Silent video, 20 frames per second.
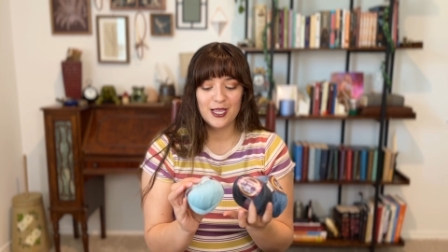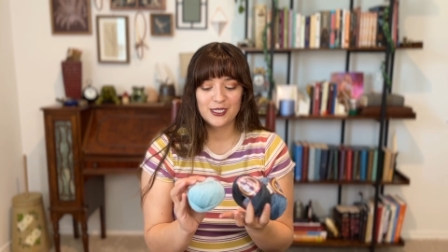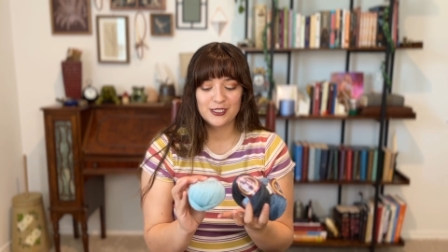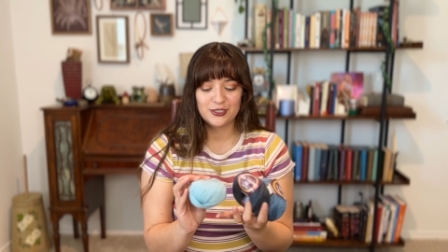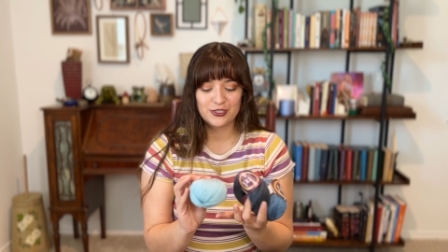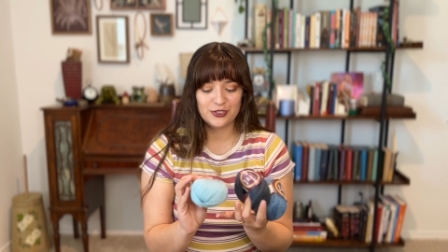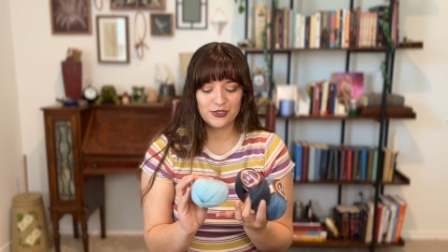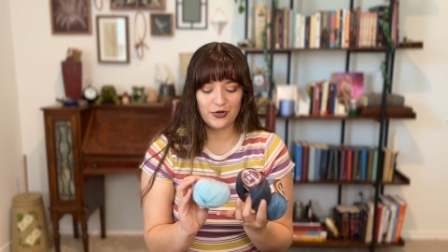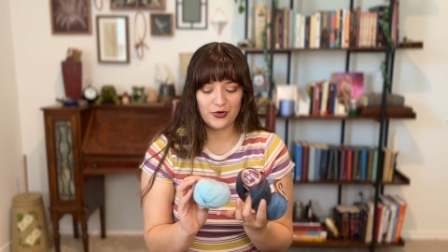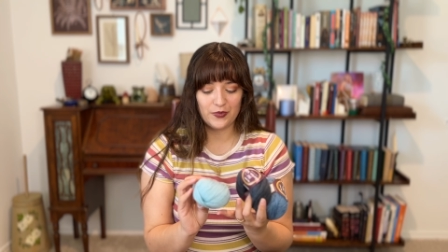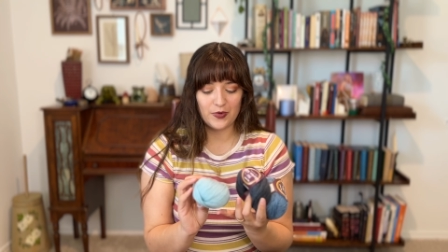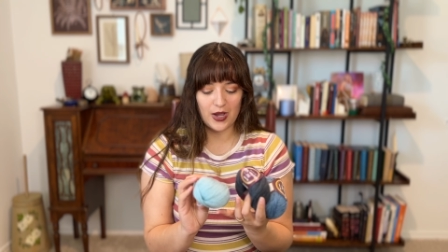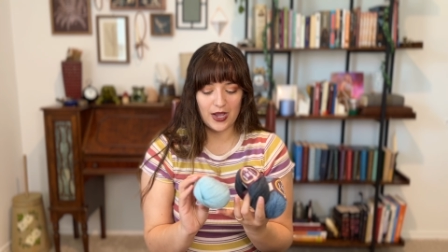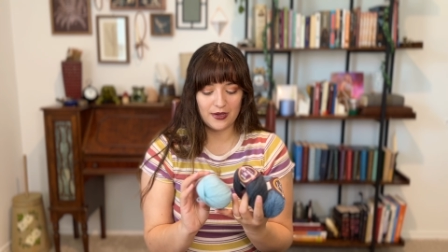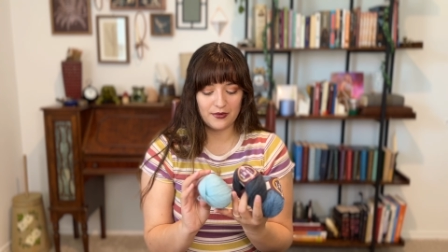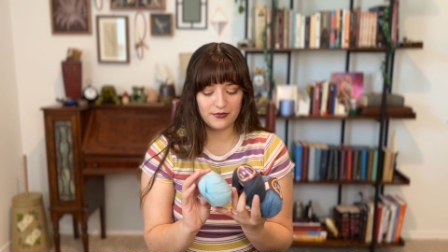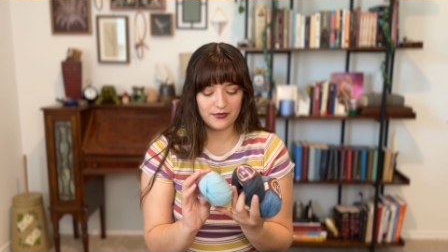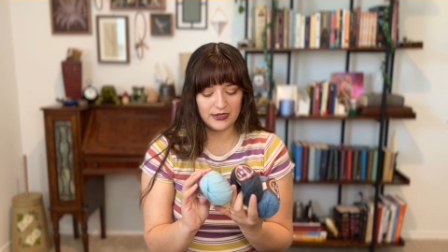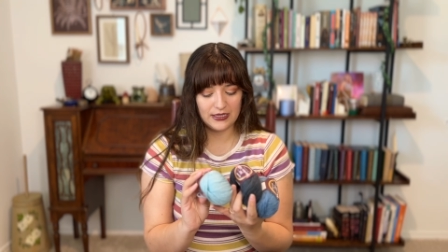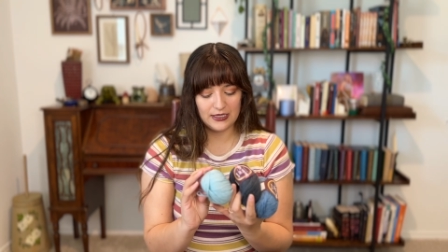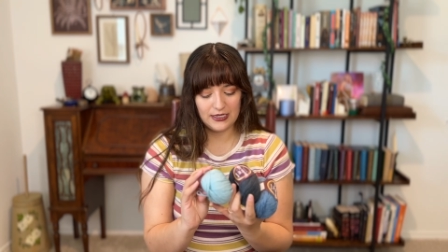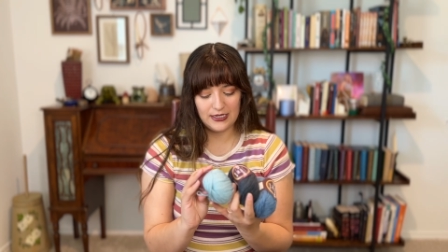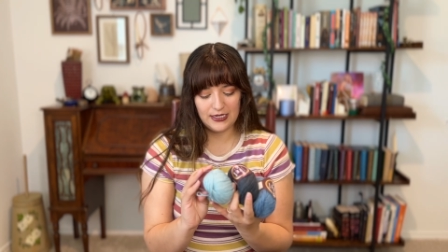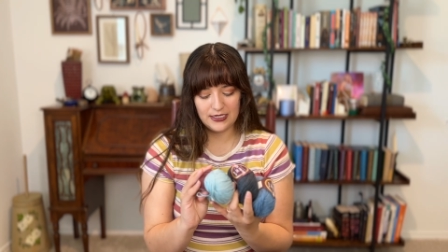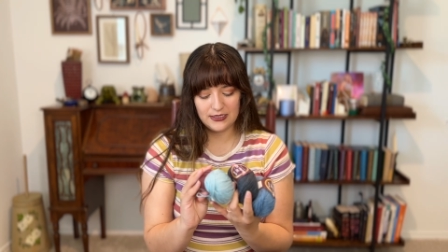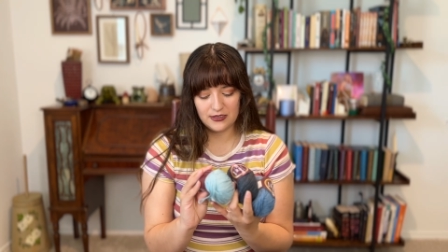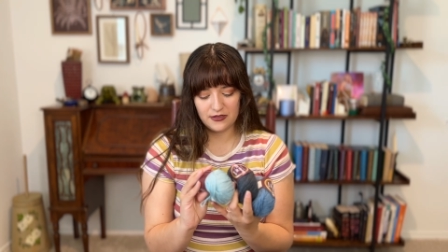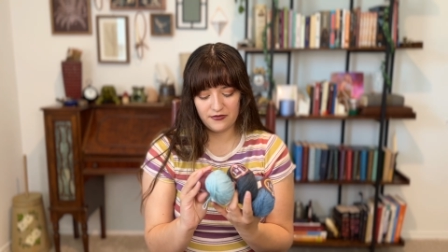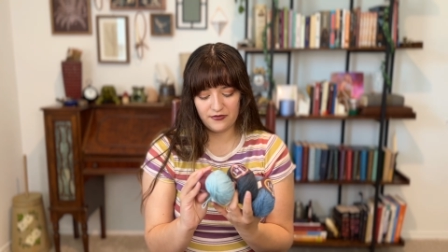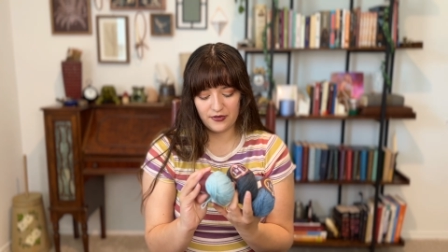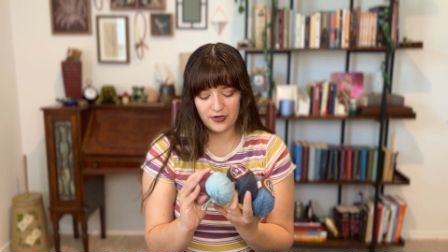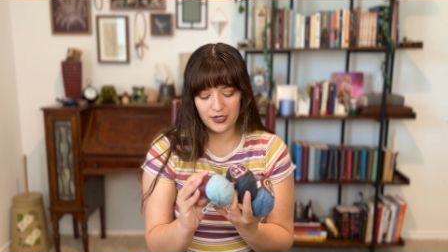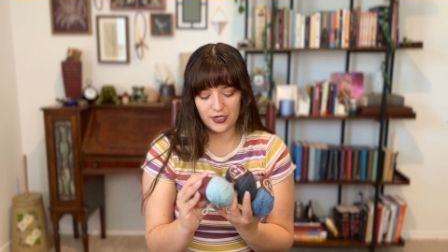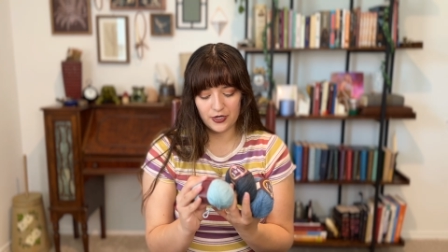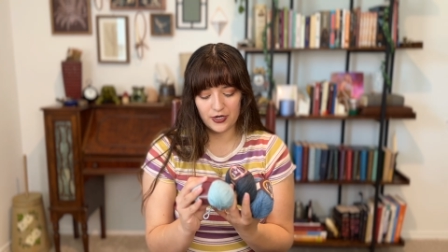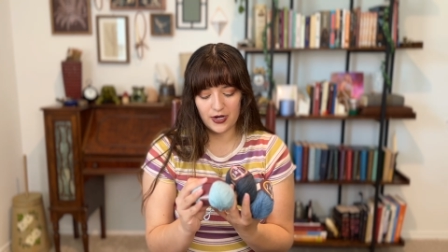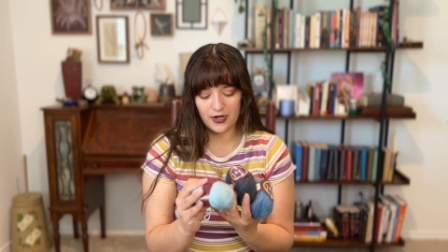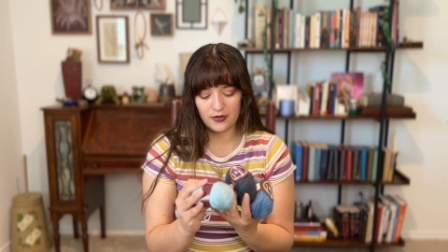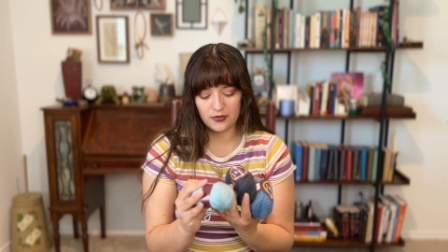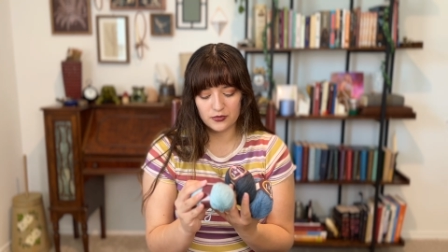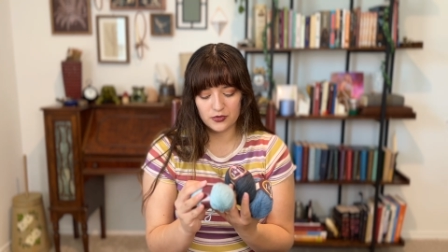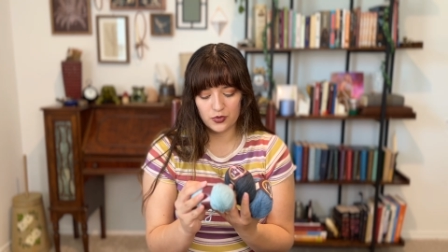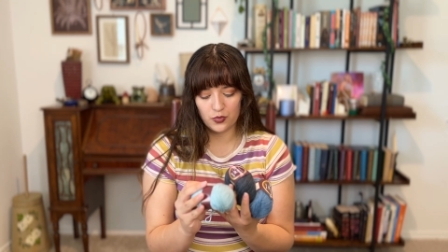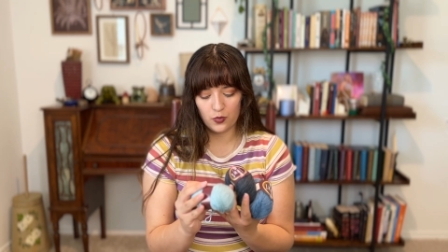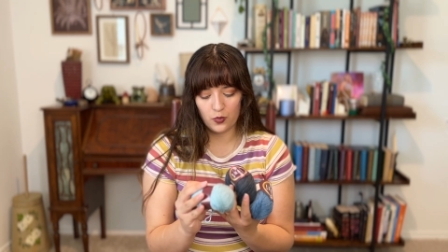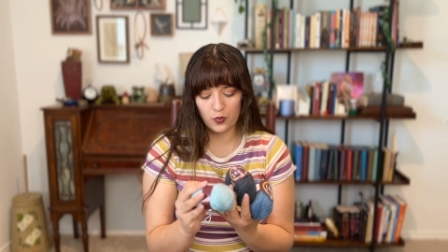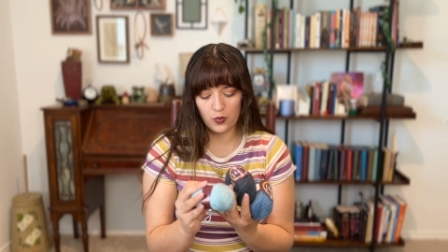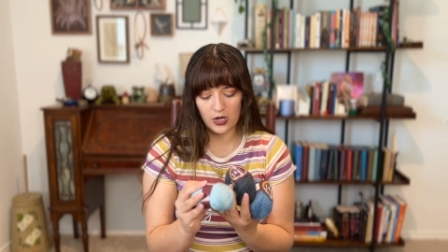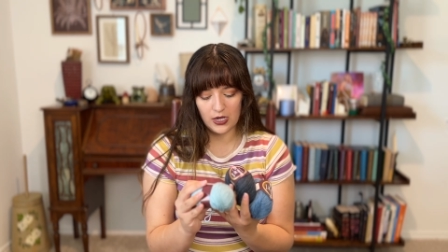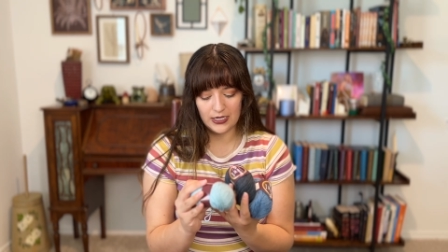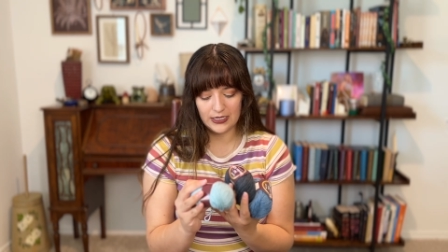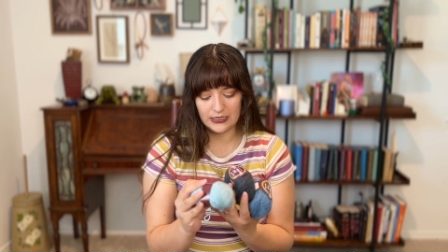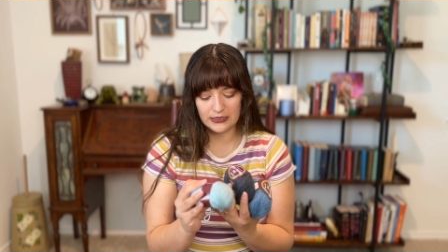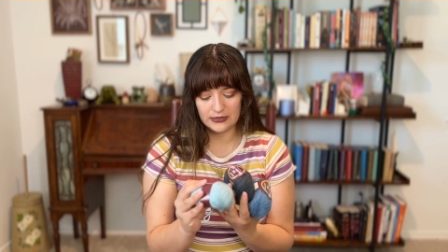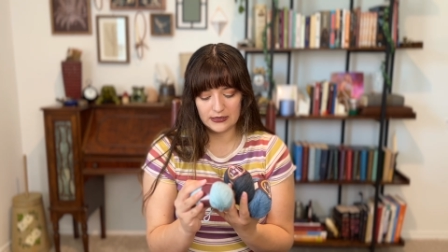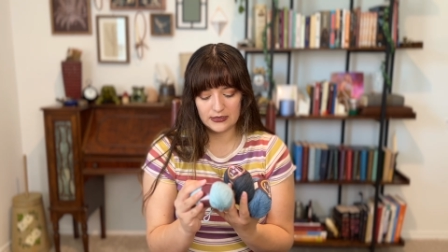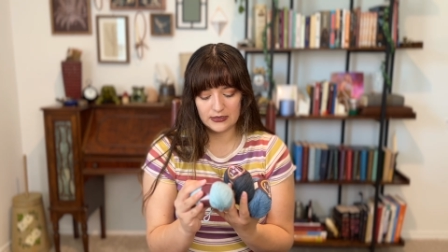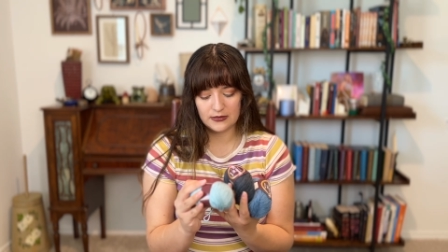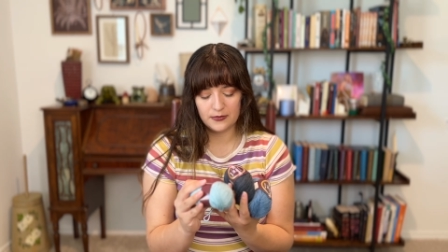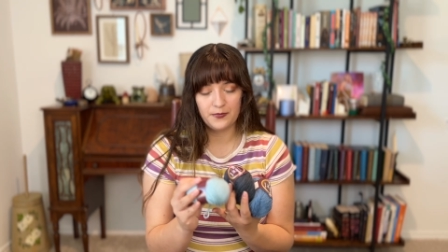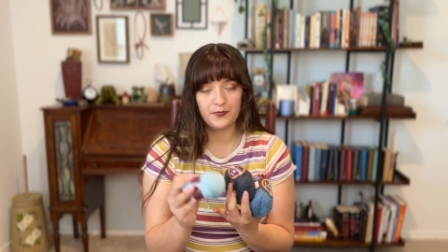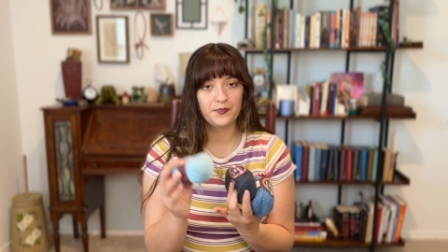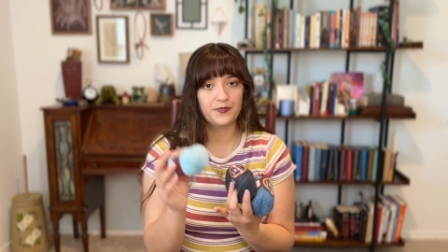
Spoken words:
So I really need to figure out what